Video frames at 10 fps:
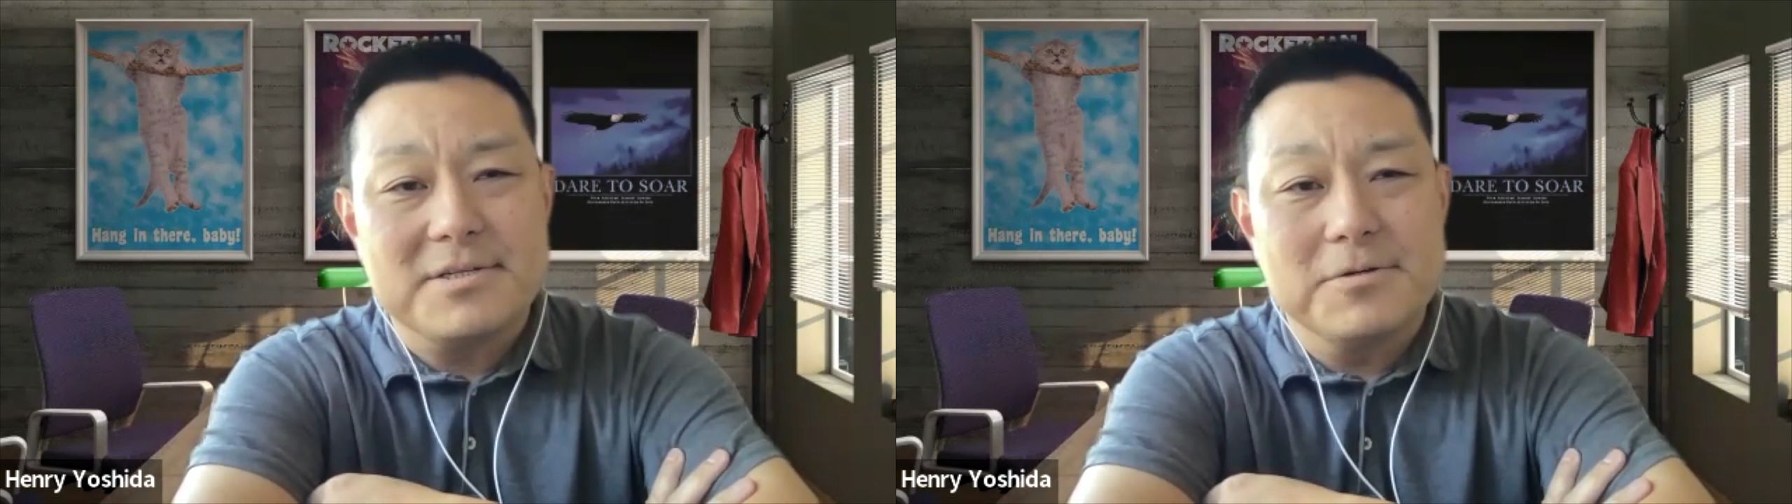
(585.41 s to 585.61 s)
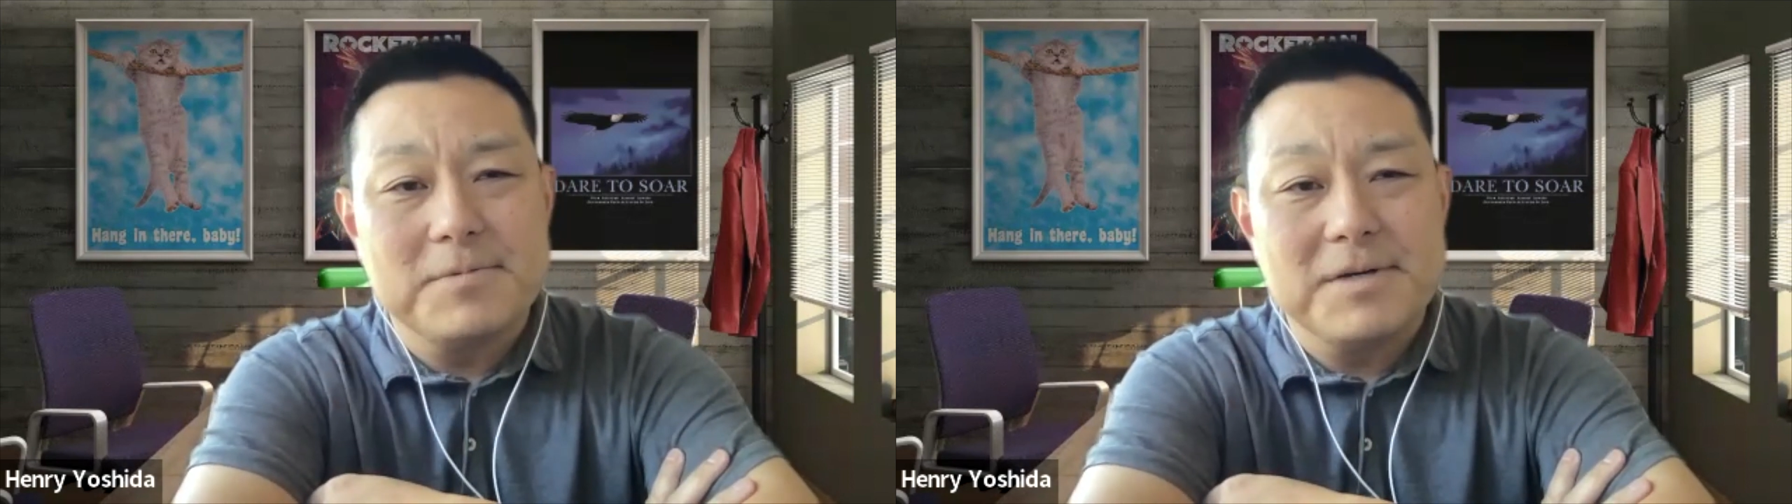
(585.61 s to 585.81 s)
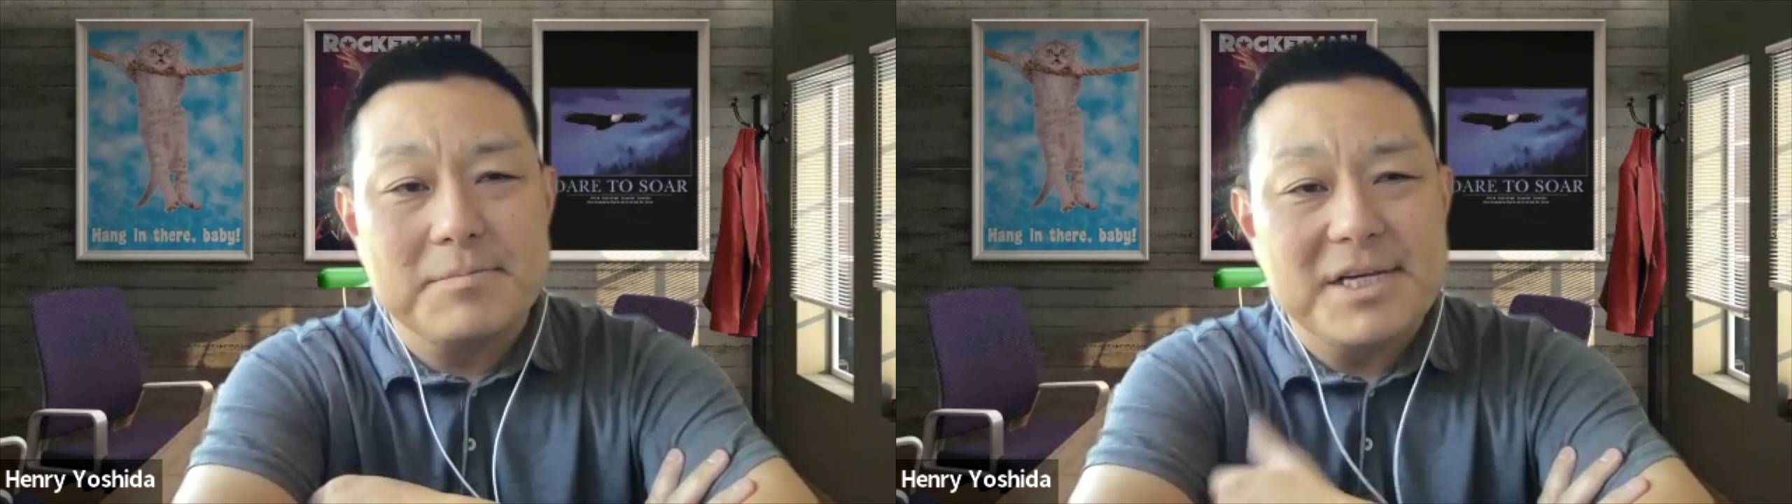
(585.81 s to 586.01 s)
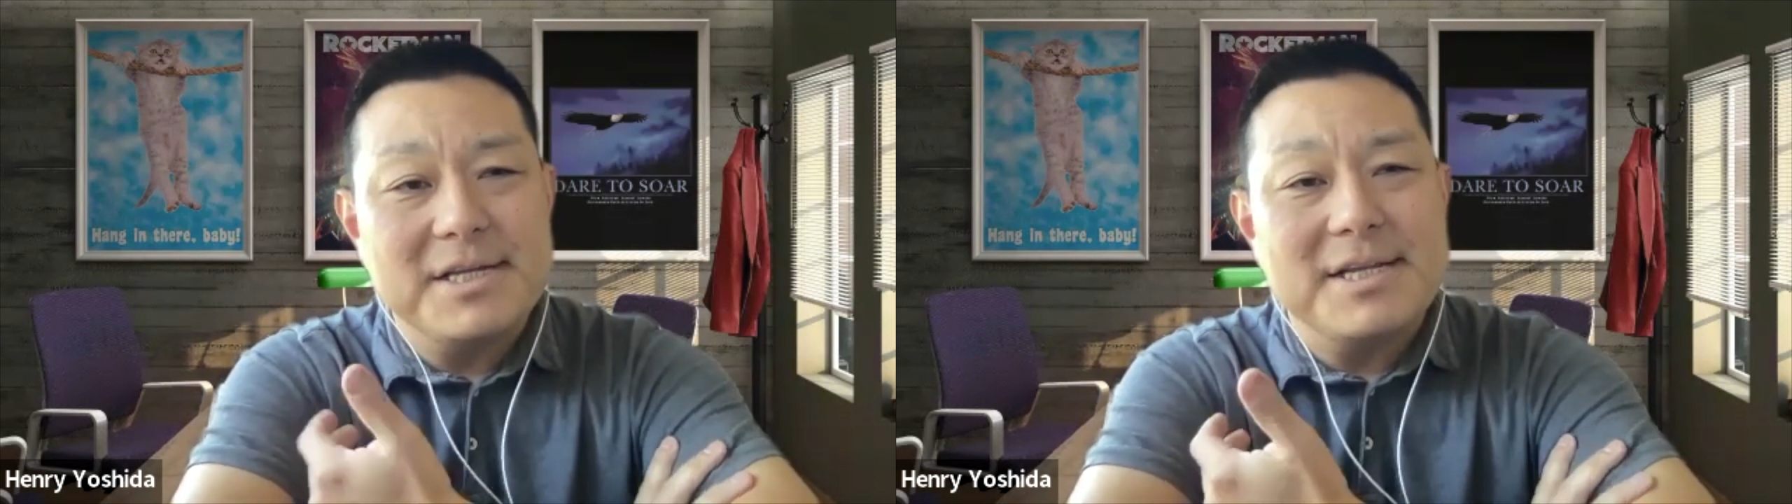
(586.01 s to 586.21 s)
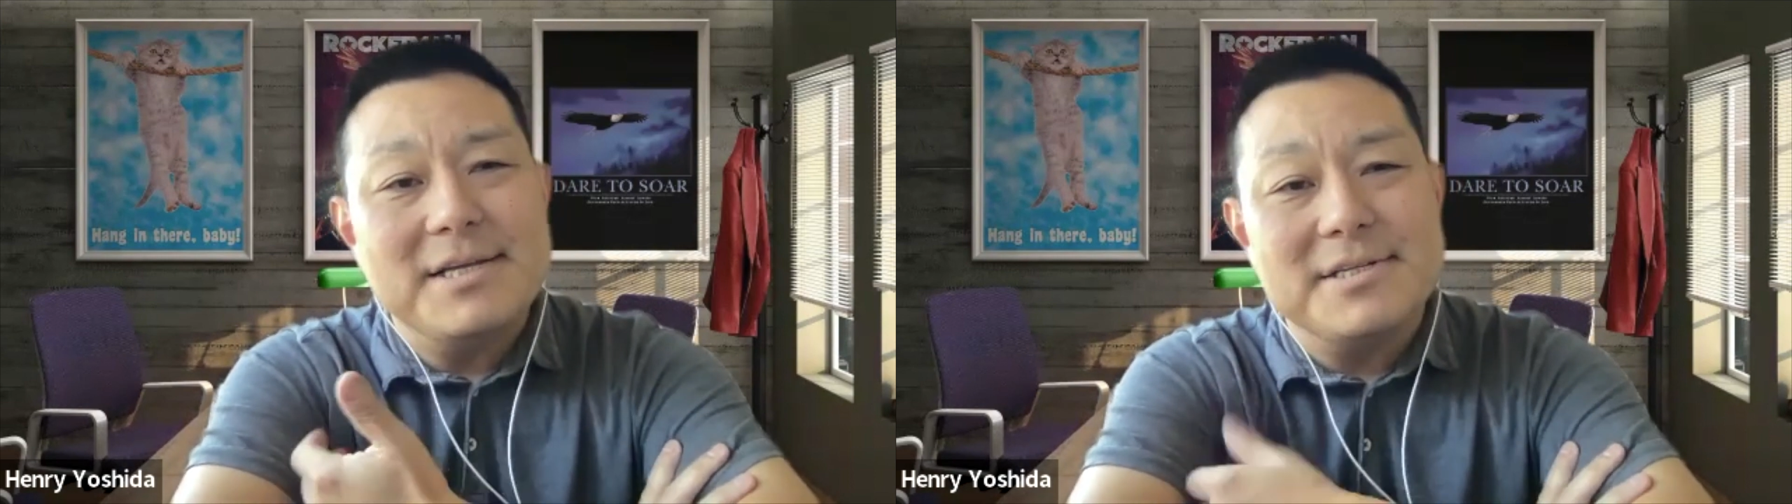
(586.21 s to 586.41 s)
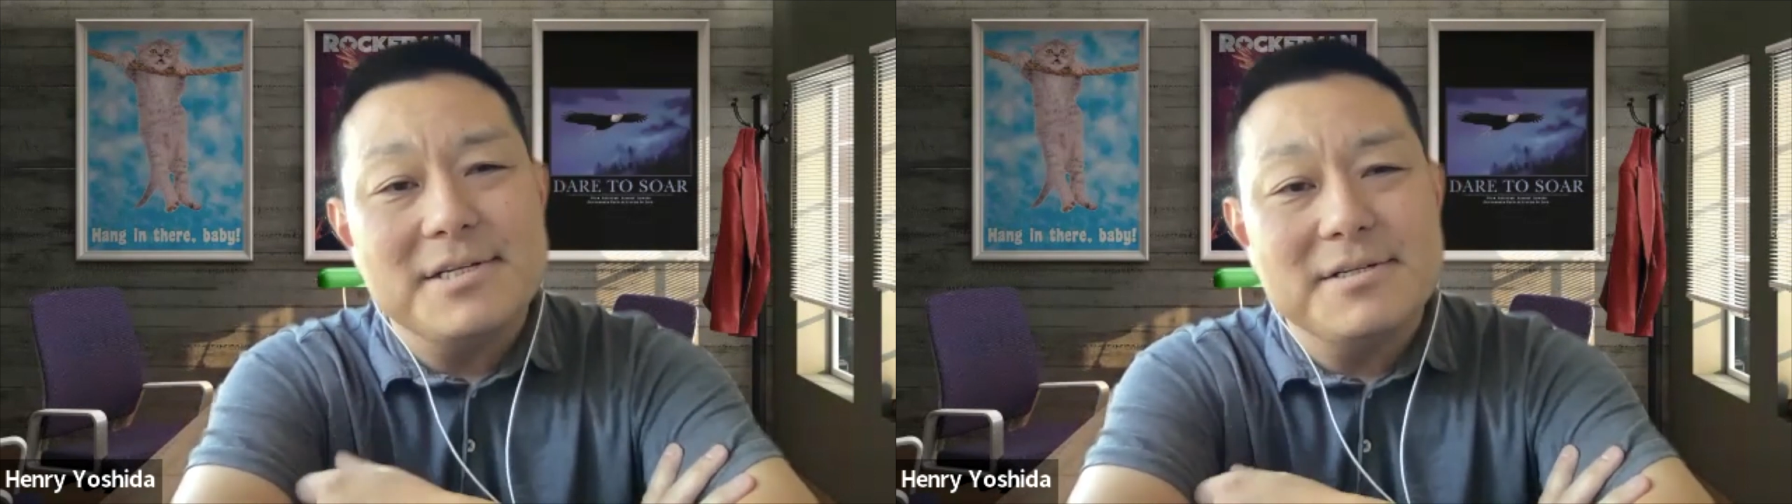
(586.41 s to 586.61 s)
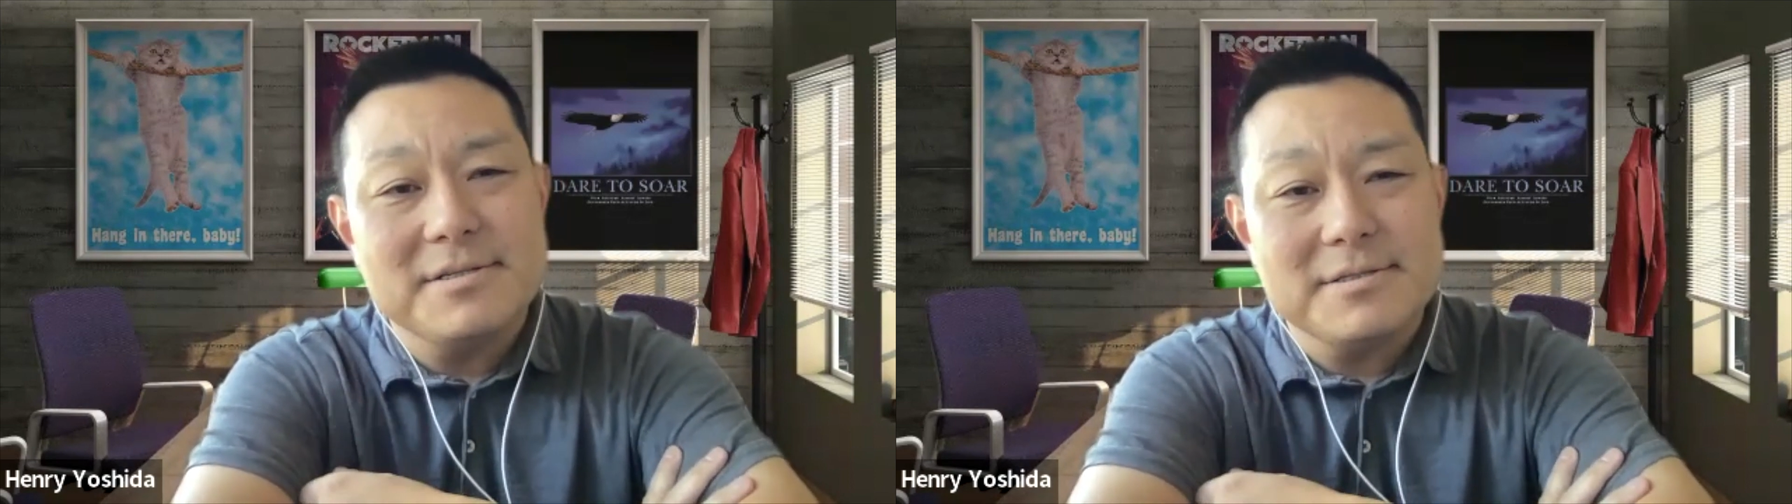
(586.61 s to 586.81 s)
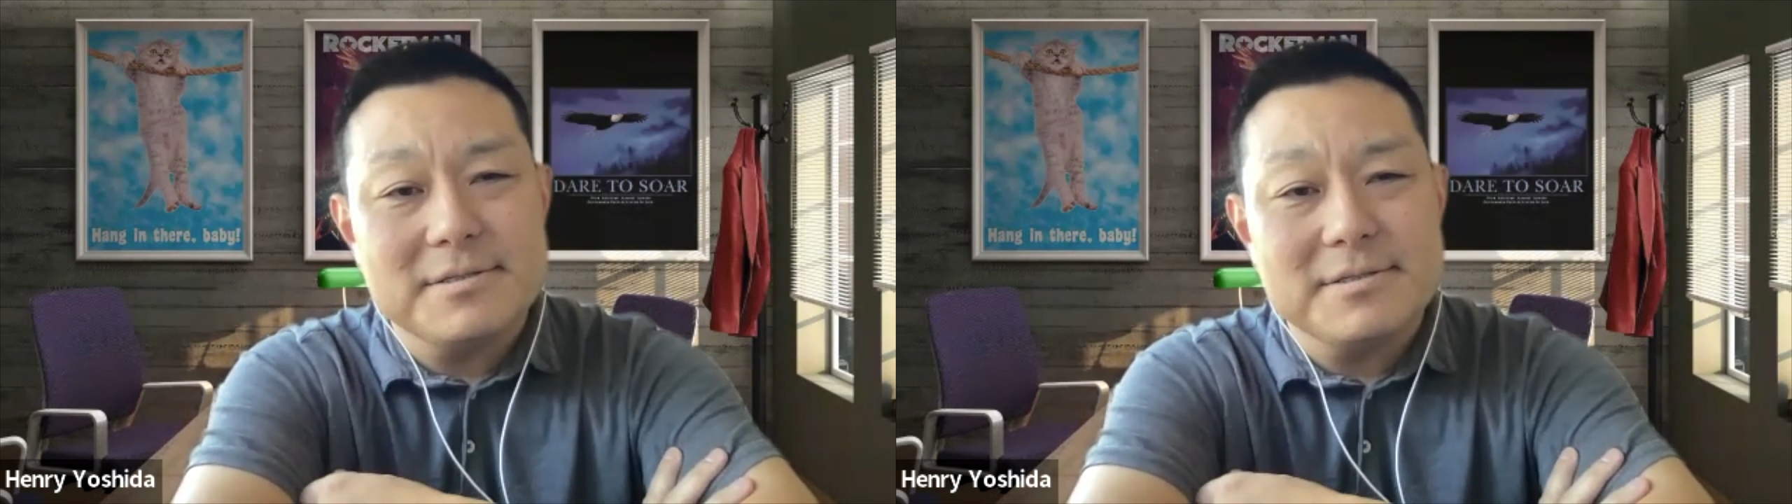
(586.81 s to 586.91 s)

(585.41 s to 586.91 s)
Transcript: opaque, make it easy,